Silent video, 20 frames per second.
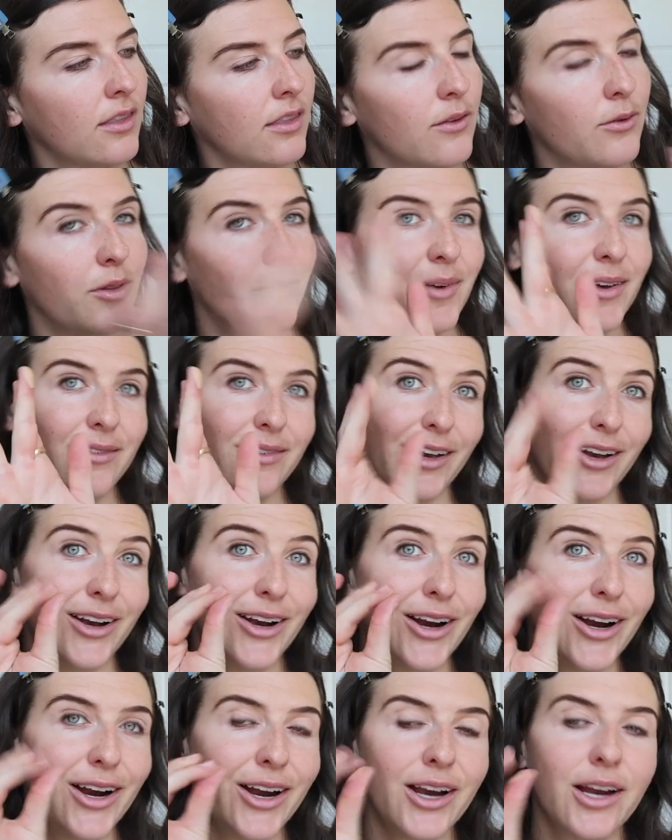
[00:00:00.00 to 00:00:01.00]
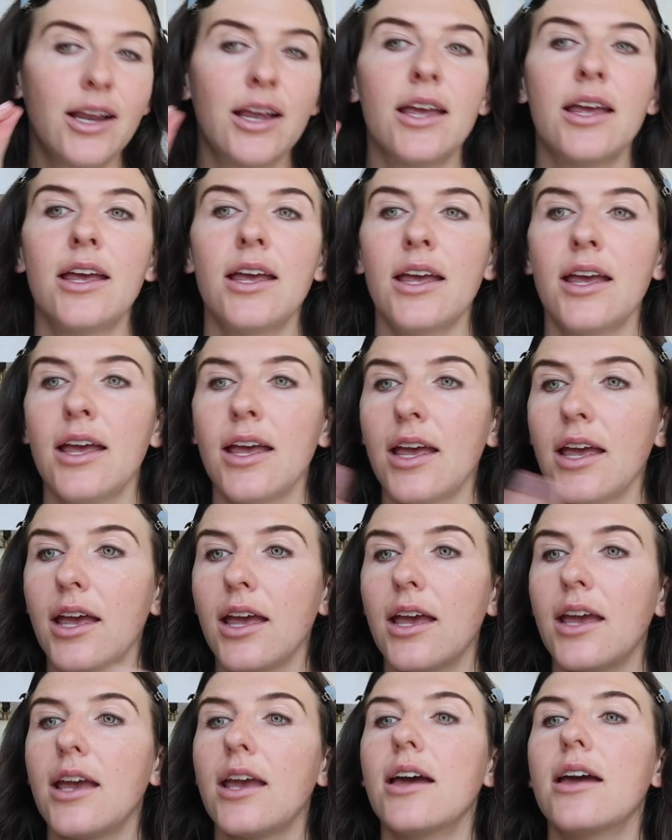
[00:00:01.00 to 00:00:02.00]
with my finger,
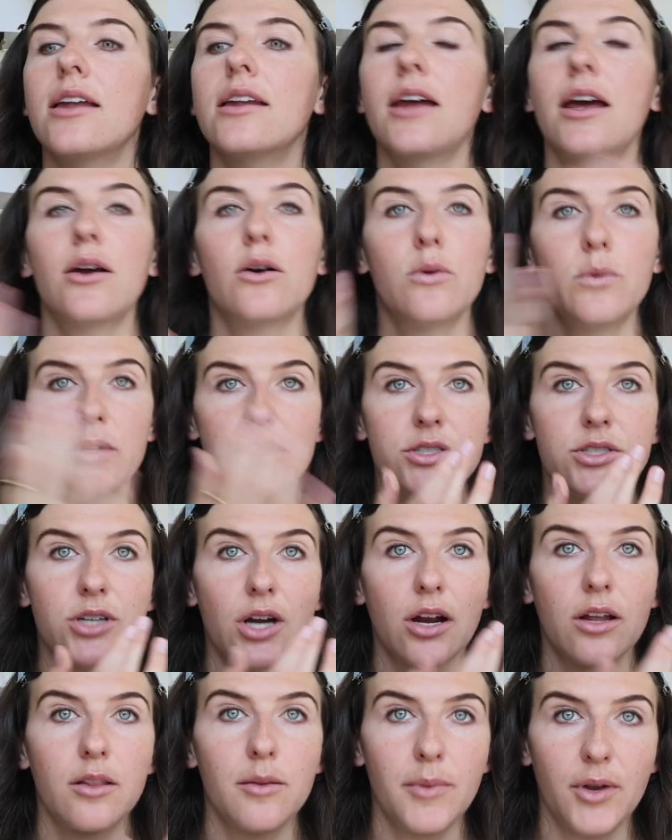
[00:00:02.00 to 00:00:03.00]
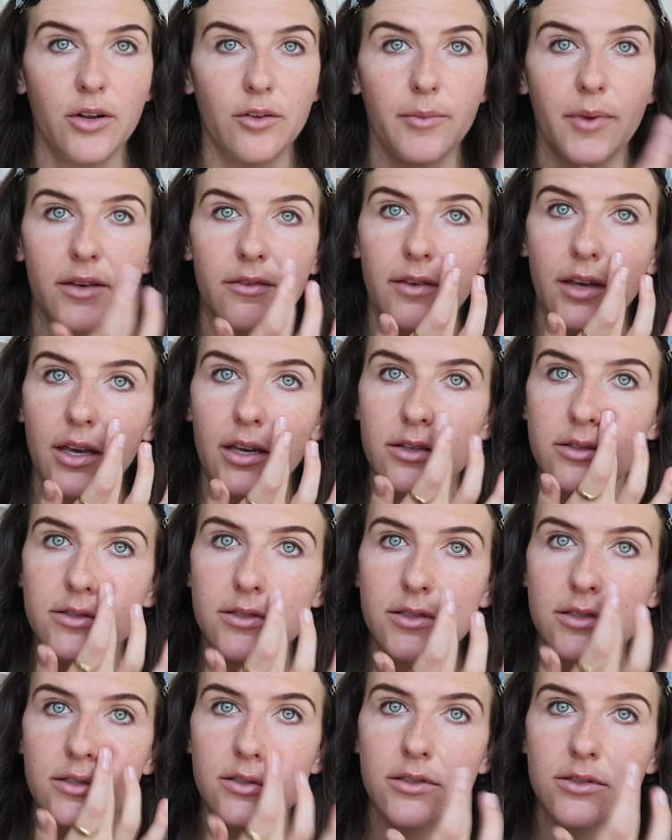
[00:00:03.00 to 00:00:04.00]
and I always start in the middle of my
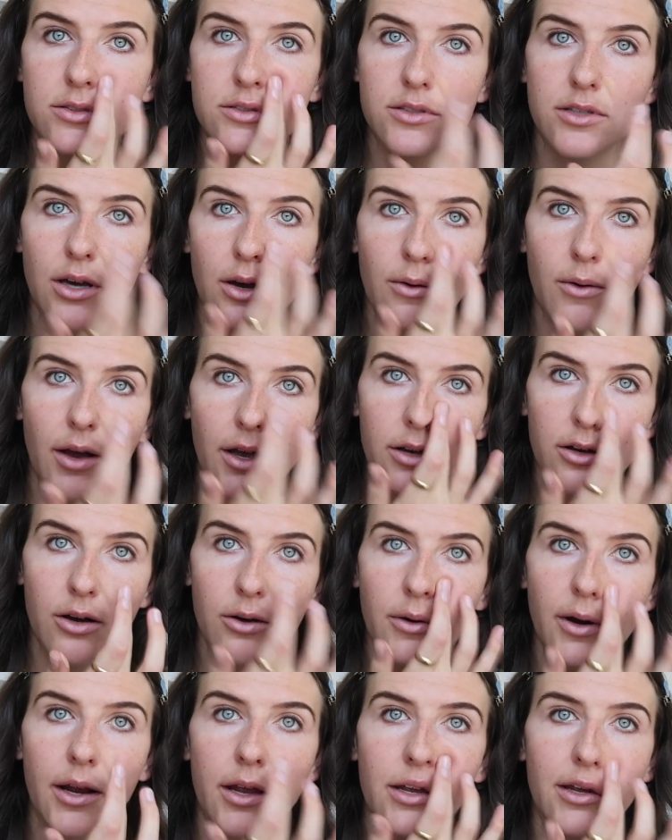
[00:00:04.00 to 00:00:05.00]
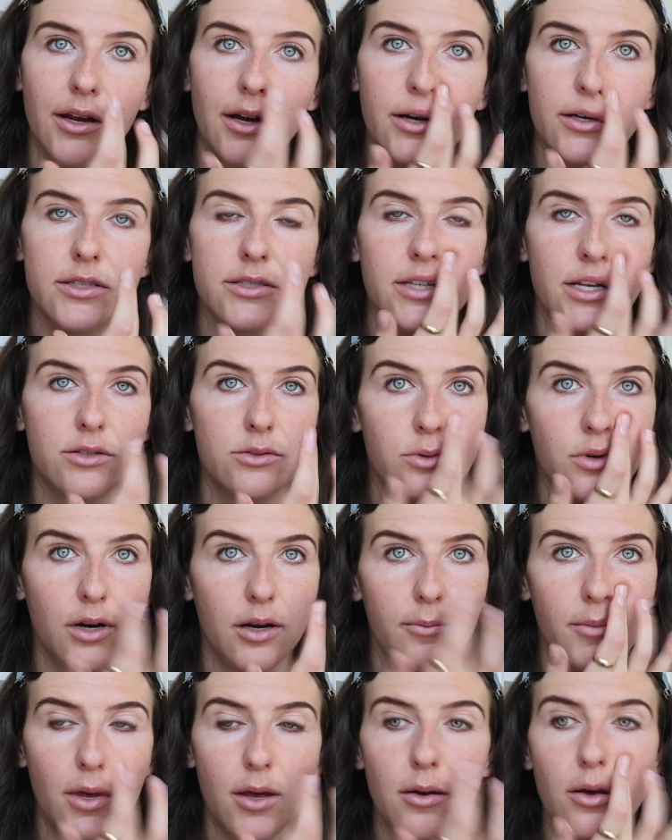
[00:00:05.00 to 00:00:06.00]
face. So I go right here because that's where
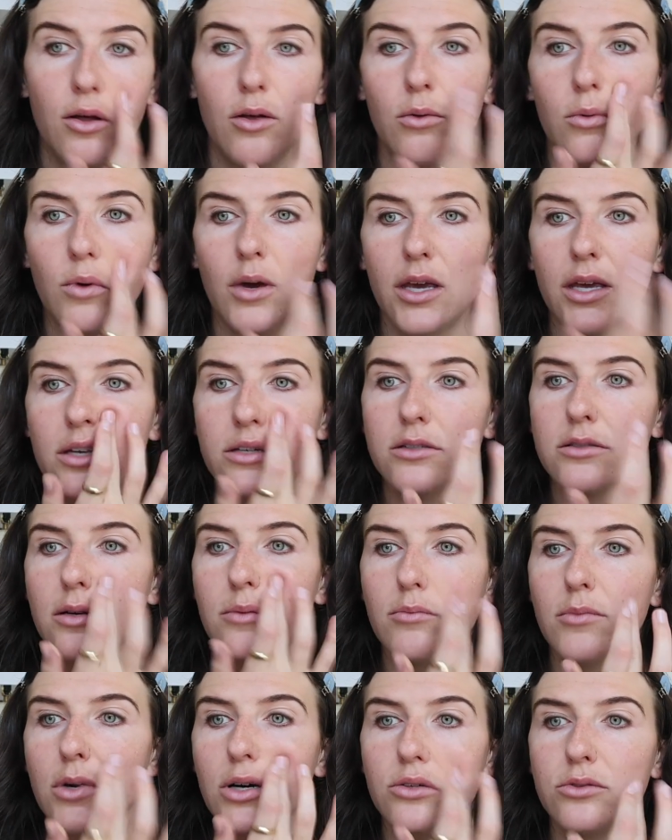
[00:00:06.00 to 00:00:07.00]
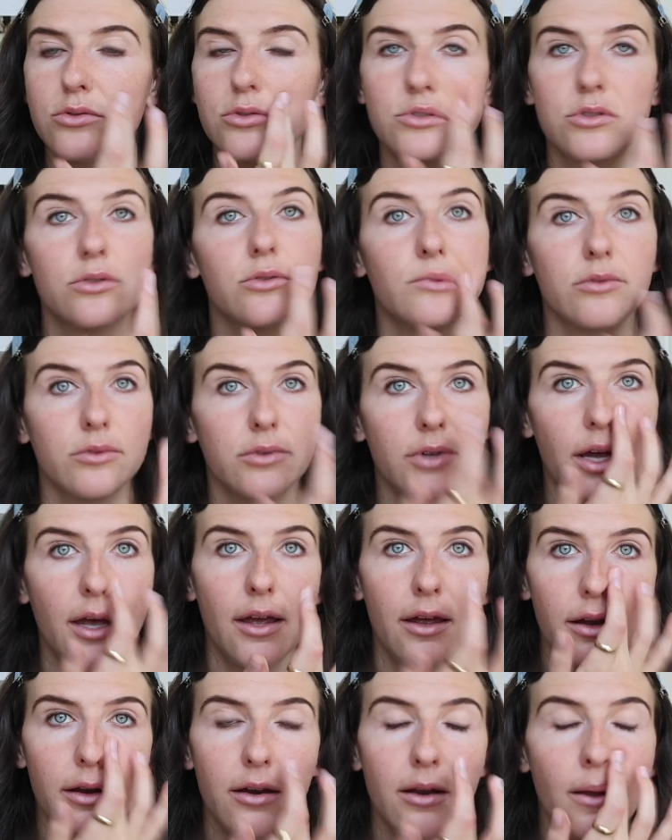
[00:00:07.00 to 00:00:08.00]
I'm always most
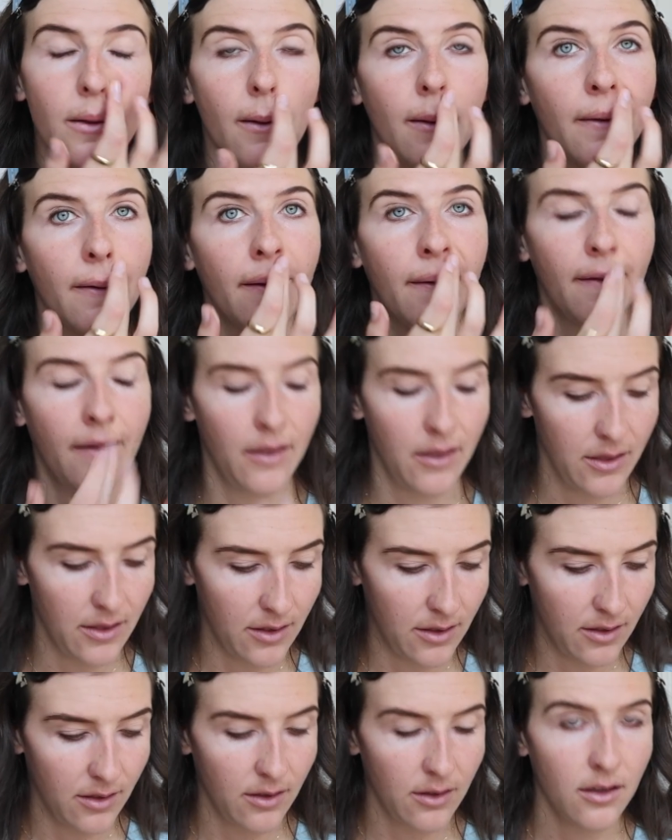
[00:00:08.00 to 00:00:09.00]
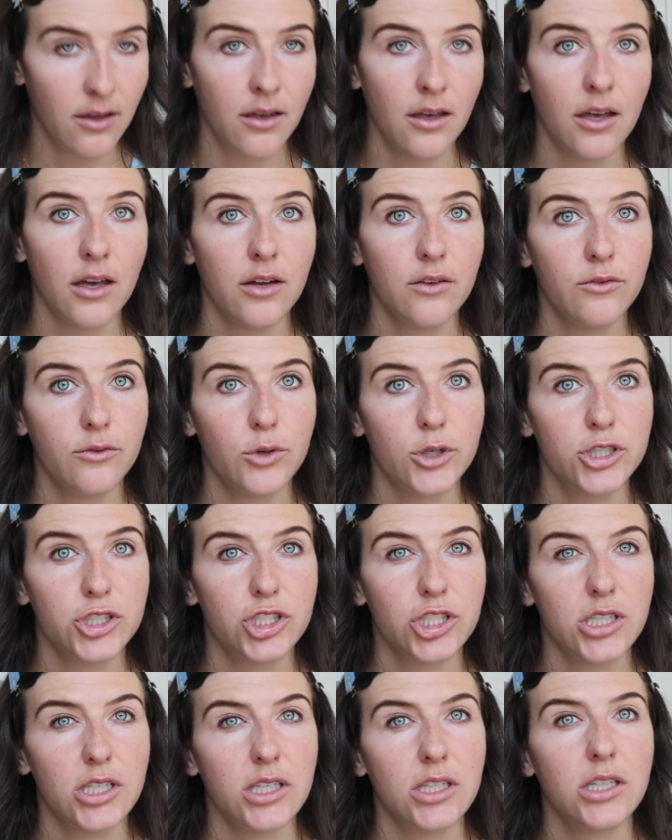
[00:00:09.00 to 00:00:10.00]
red,
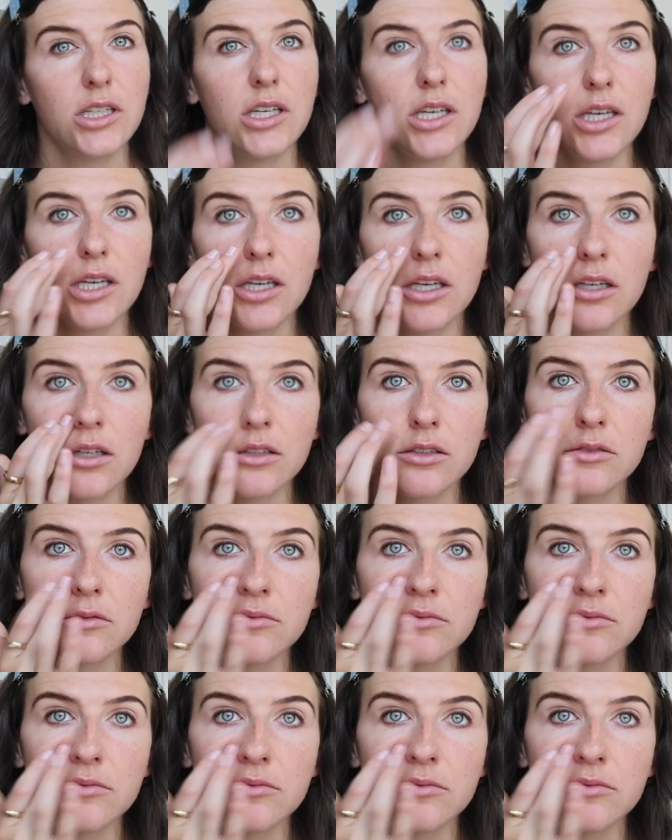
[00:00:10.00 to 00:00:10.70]
unfortunately.